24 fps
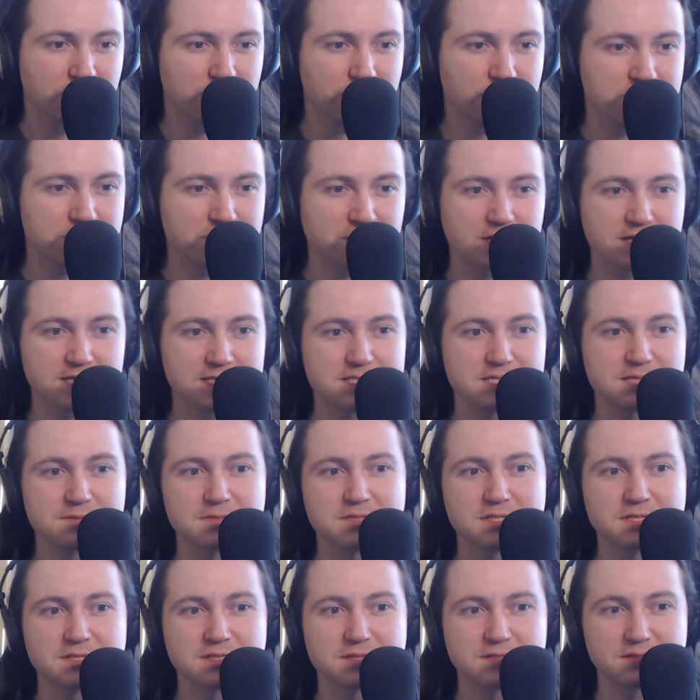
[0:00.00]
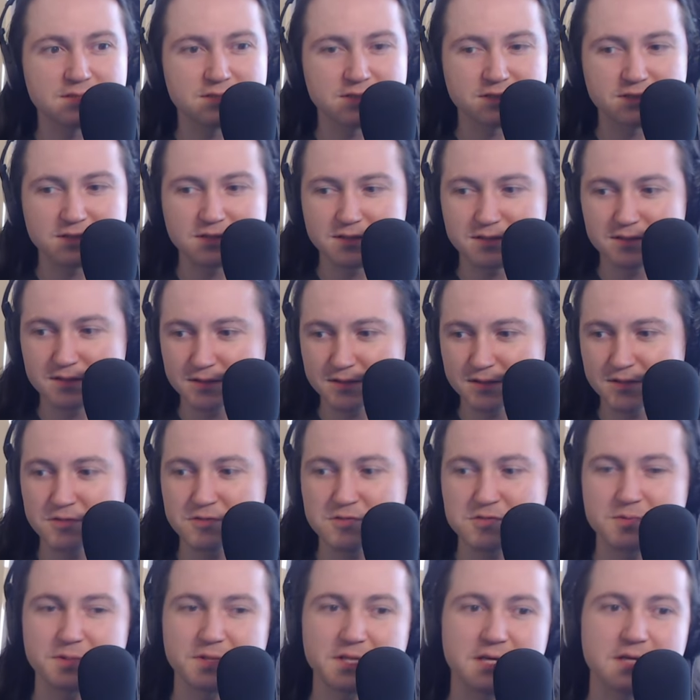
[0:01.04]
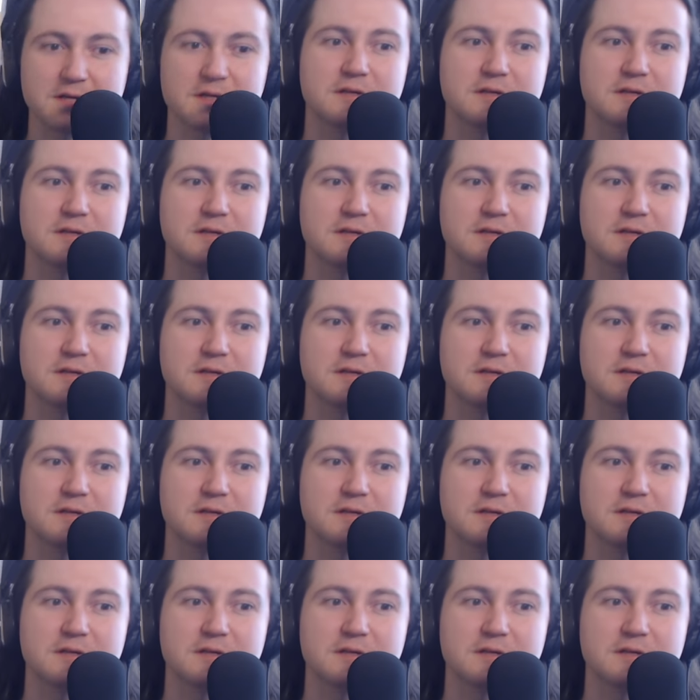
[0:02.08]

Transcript: which caused them to use what they